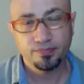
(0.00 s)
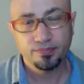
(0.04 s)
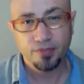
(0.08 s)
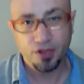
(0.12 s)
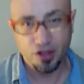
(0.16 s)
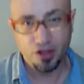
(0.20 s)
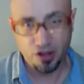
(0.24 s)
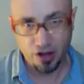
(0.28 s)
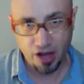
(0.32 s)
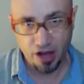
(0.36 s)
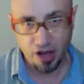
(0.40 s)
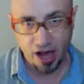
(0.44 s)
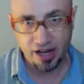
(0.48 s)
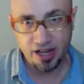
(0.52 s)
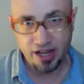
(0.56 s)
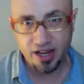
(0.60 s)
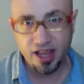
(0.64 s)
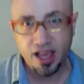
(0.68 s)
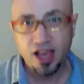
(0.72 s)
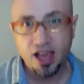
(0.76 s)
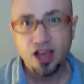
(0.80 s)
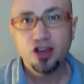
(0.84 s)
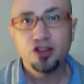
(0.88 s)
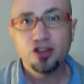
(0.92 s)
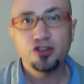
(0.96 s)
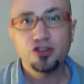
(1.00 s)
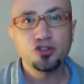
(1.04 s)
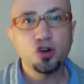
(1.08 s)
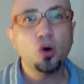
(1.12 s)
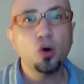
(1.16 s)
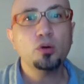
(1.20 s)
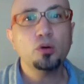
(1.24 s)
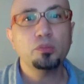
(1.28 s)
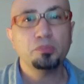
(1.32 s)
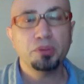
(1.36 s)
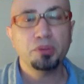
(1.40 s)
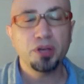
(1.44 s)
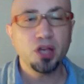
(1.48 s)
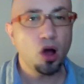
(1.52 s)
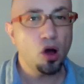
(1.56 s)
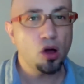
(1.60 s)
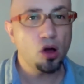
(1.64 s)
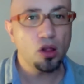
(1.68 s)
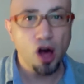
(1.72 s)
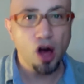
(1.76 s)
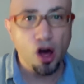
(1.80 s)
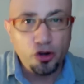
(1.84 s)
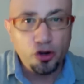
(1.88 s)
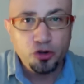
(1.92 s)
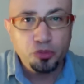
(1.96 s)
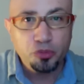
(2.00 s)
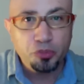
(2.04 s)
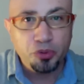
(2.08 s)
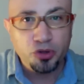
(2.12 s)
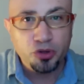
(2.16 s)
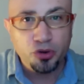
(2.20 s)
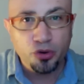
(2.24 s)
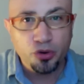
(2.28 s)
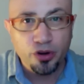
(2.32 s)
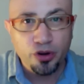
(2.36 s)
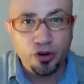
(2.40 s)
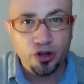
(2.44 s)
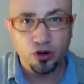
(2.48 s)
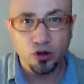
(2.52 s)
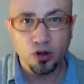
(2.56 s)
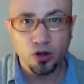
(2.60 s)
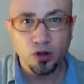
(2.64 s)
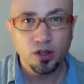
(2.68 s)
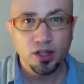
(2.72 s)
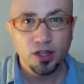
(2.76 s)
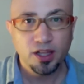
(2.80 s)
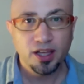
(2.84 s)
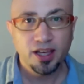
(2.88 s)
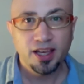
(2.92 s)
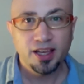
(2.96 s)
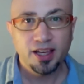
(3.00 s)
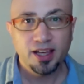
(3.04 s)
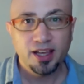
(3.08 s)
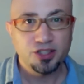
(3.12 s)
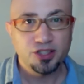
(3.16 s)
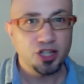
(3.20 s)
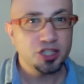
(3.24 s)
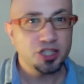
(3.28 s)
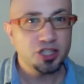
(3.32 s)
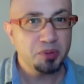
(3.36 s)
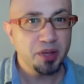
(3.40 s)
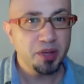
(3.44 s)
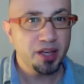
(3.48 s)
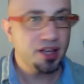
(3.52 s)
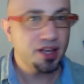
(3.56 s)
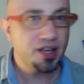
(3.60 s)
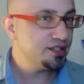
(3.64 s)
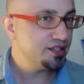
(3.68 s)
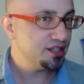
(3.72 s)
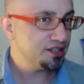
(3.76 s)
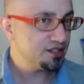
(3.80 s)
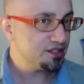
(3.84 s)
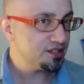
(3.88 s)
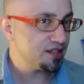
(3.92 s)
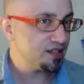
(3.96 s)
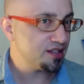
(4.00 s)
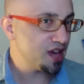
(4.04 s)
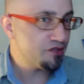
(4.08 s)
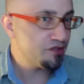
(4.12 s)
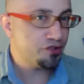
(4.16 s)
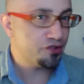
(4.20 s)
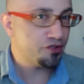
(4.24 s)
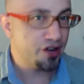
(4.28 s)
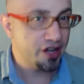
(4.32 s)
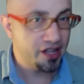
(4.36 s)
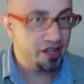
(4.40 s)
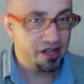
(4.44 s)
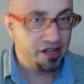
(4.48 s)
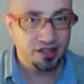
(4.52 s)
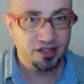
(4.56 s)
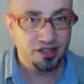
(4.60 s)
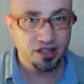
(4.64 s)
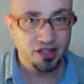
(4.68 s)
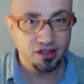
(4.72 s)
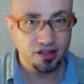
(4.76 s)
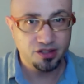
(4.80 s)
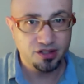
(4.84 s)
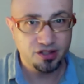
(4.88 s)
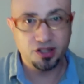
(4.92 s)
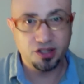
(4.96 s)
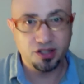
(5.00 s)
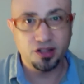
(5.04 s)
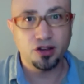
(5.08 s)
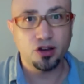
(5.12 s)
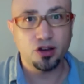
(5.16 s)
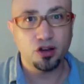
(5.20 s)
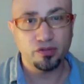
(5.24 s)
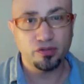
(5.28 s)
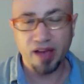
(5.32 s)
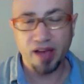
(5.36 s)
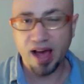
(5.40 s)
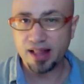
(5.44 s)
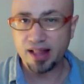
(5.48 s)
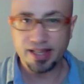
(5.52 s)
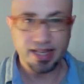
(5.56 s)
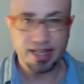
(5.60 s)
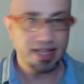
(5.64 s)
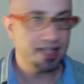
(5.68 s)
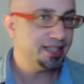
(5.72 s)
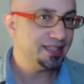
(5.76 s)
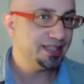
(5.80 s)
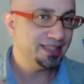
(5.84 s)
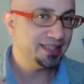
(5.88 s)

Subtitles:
You got it? Don't be all entrepreneurial just because it's Stanford and it's in Silicon Valley.